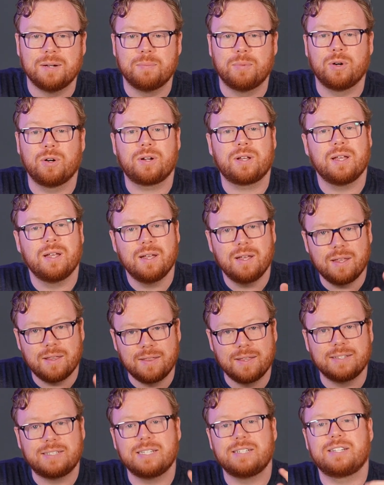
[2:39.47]
a book,
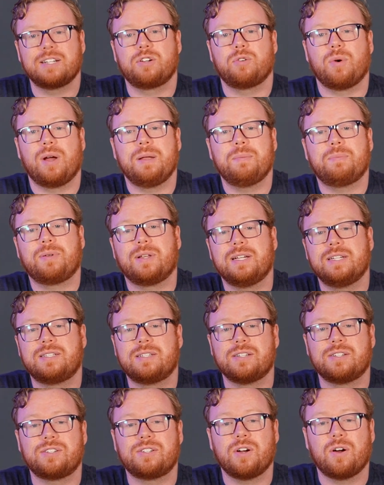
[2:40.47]
this is a great place
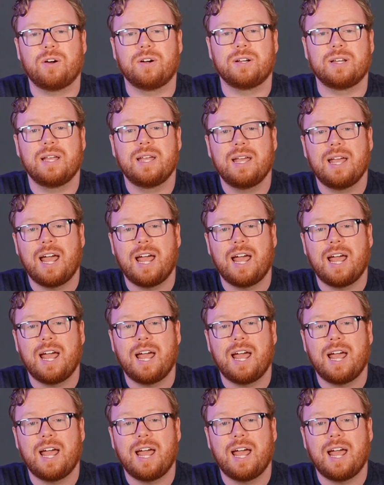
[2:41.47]
to start.